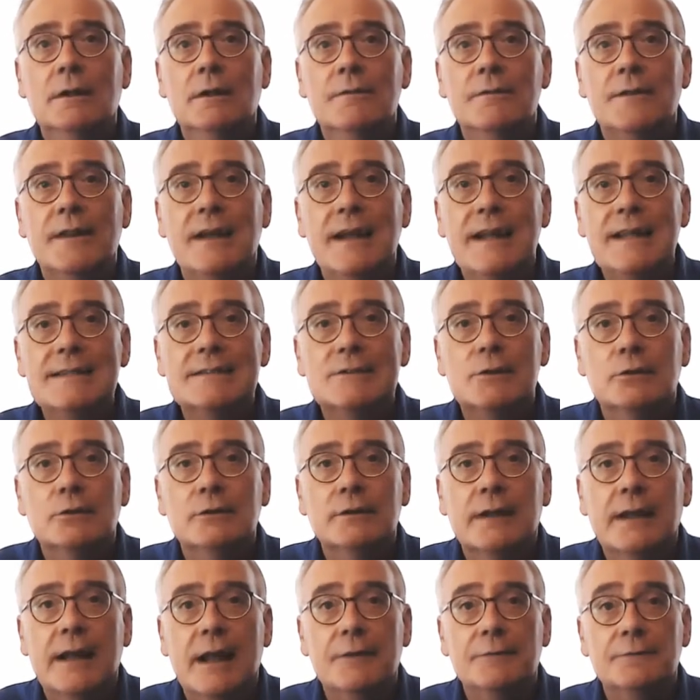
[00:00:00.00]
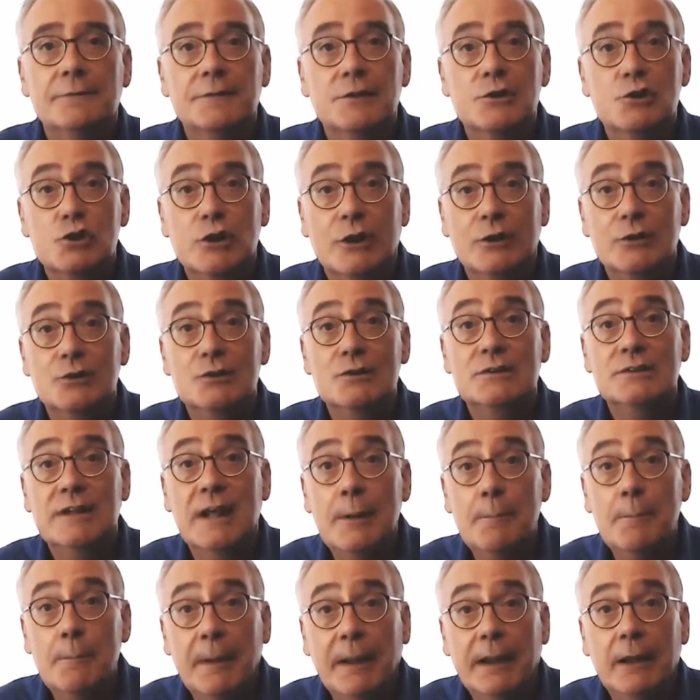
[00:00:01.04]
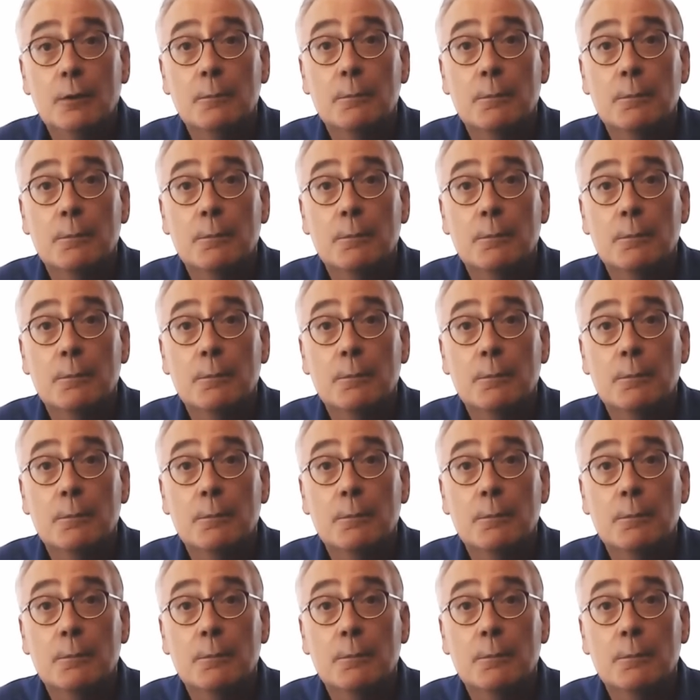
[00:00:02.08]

The list on the left shows typical